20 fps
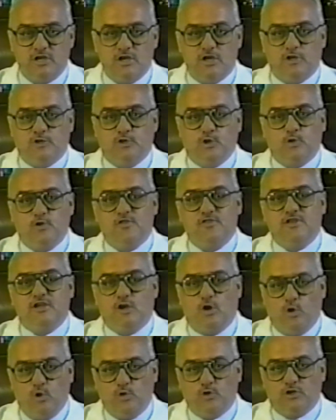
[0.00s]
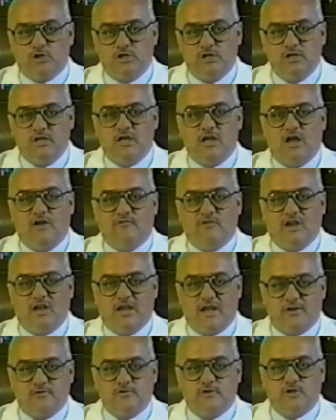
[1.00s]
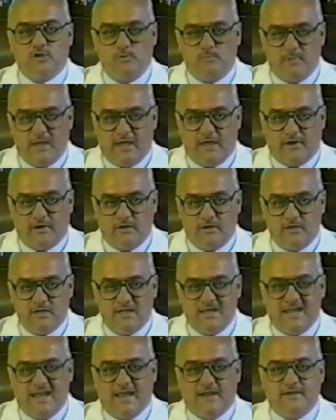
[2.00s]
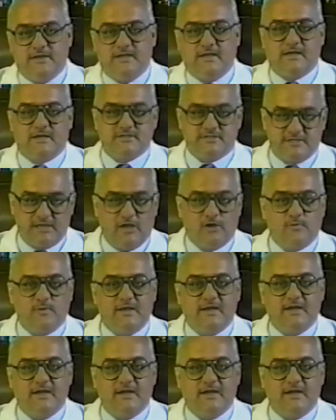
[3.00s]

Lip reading: noted the odor of electrical matter and the accelerated